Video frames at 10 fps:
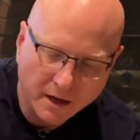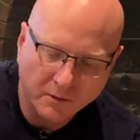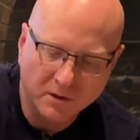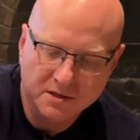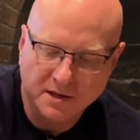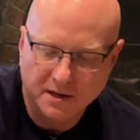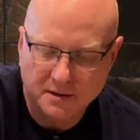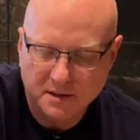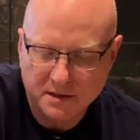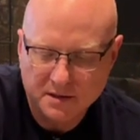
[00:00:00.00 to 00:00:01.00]
Once I
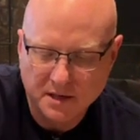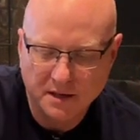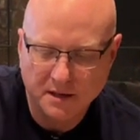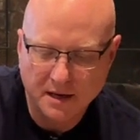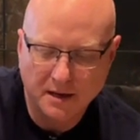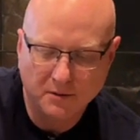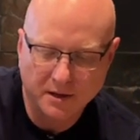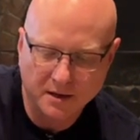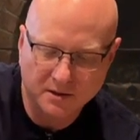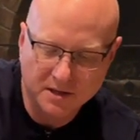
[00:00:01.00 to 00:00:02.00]
get these tightened down,
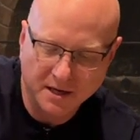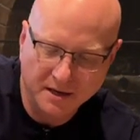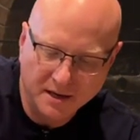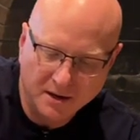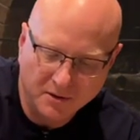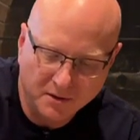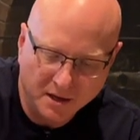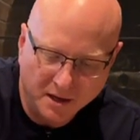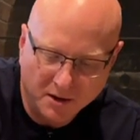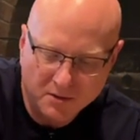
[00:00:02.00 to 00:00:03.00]
then I'll tighten down
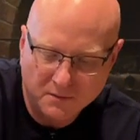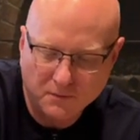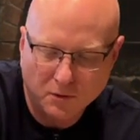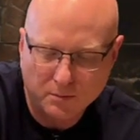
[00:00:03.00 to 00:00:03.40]
the other 4